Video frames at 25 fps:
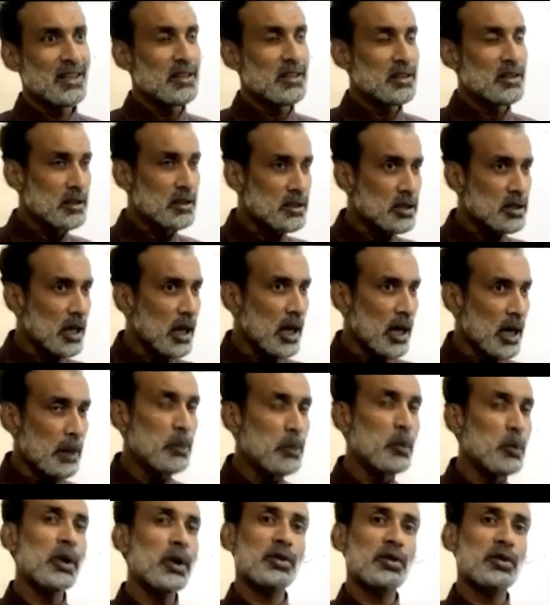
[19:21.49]

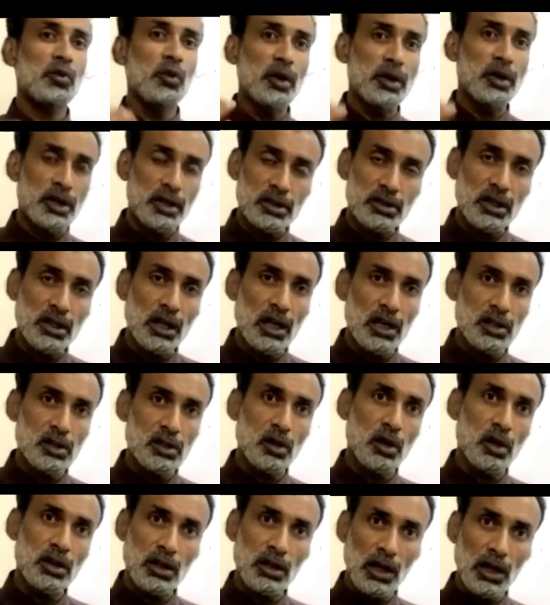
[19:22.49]

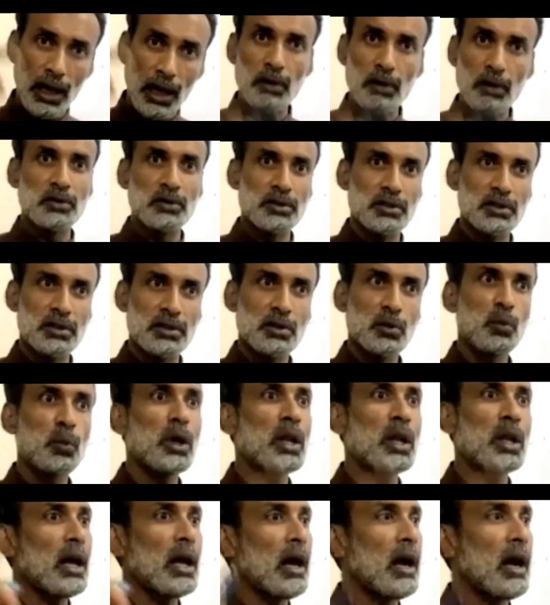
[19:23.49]
on the ions
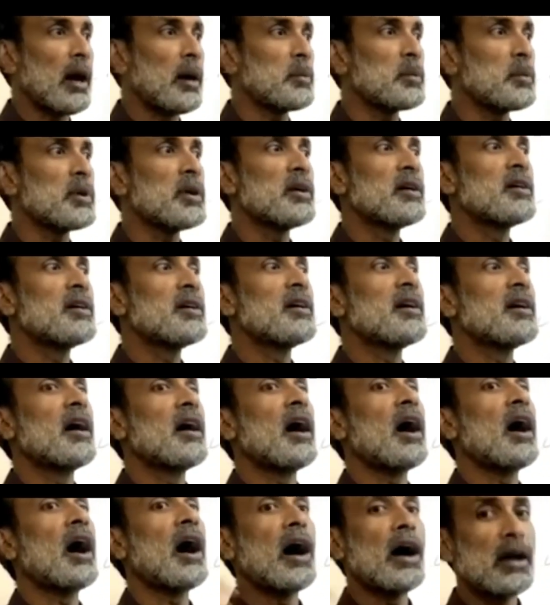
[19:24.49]
will have
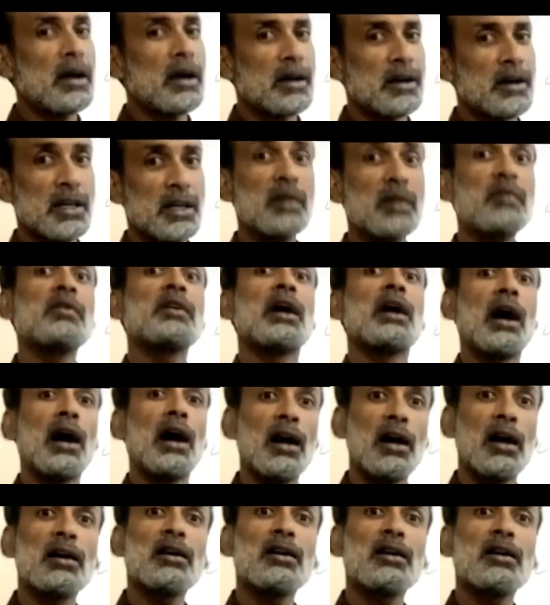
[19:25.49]
even
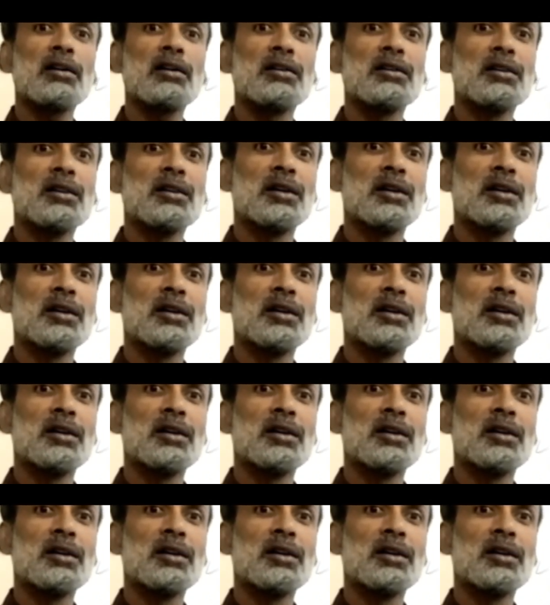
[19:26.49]
higher